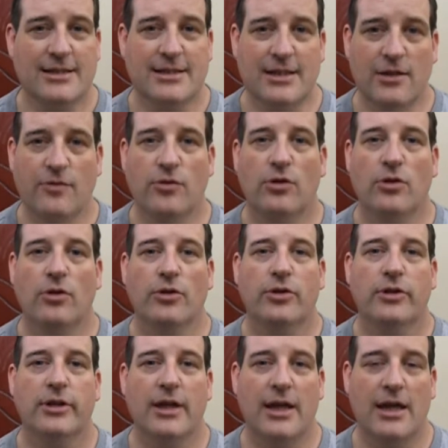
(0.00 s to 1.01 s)
difficult
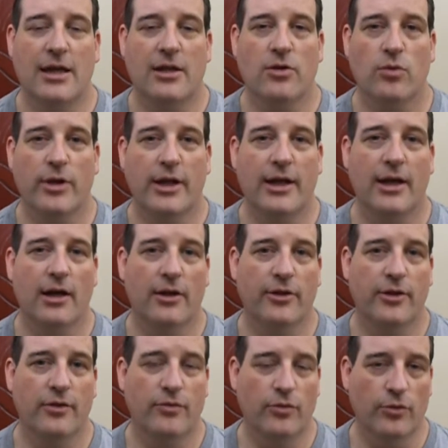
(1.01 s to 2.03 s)
to eat really
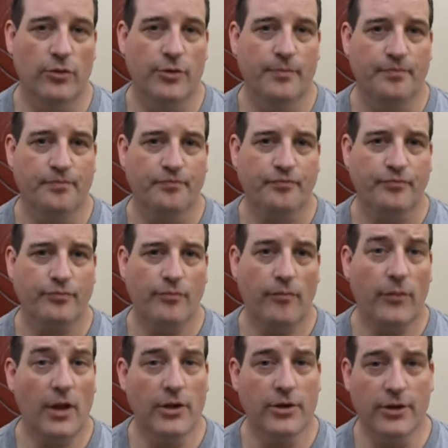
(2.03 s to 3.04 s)
healthy food.
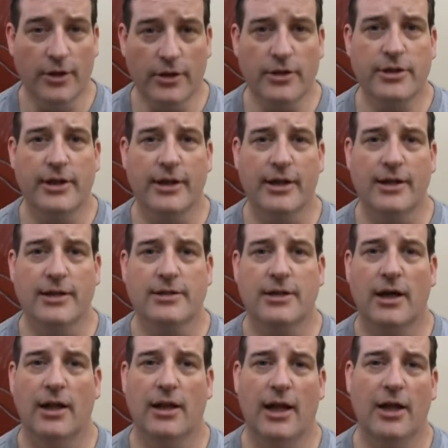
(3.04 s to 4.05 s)
The other thing is,
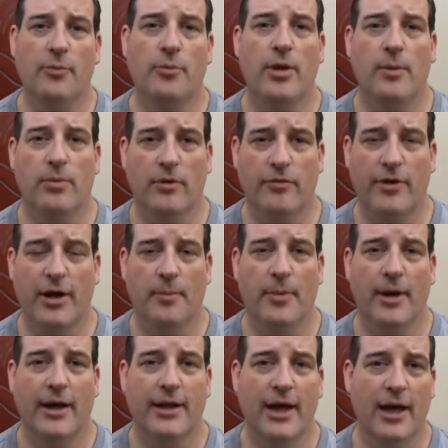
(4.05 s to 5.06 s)
a lot of people have very
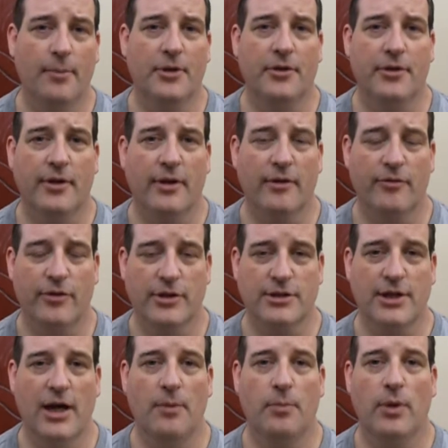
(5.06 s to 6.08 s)
bad habits. For
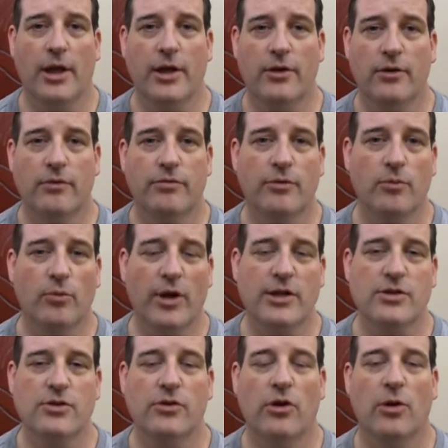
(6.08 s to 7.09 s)
example, I come from
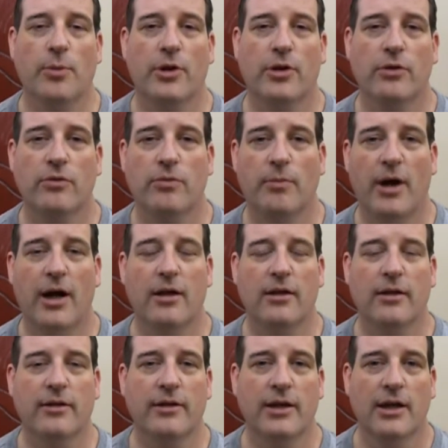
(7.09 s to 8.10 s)
Western Europe, I come from
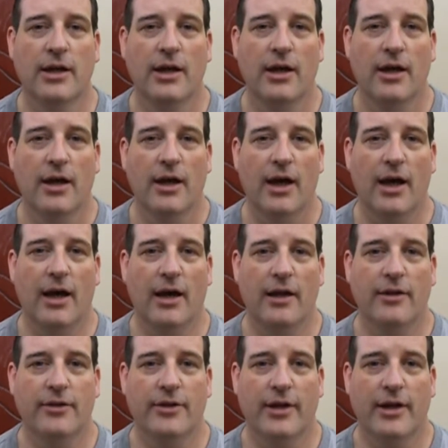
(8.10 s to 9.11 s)
Ireland.
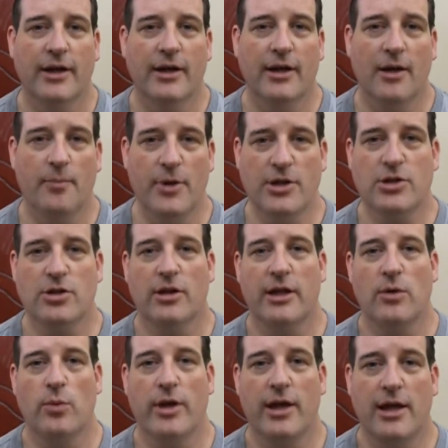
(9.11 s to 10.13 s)
And habitually
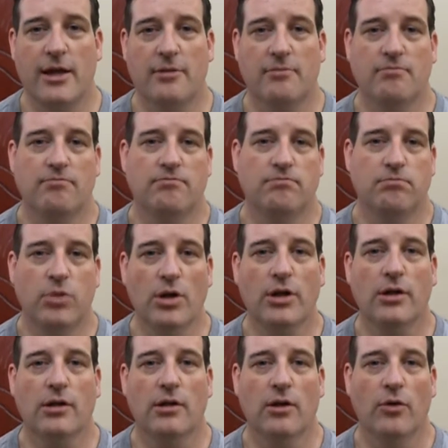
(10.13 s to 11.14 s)
we eat
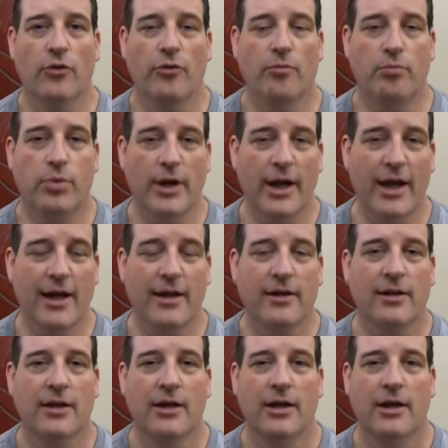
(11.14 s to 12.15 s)
bucket loads of bread,
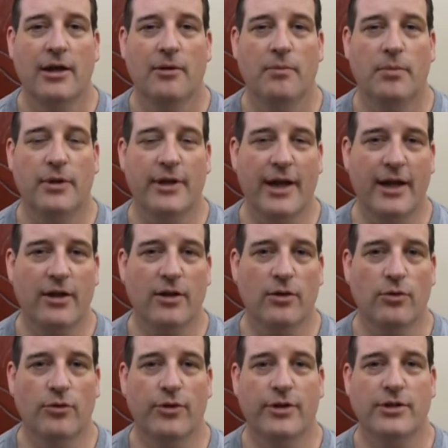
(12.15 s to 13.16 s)

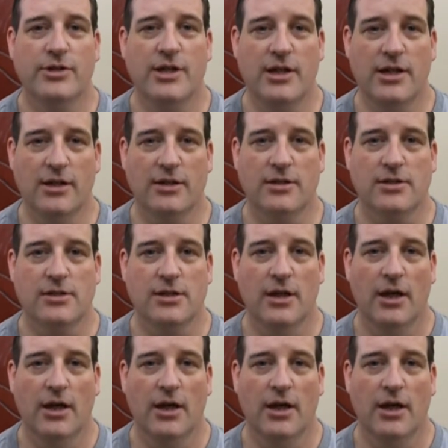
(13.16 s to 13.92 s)
potatoes and cheese.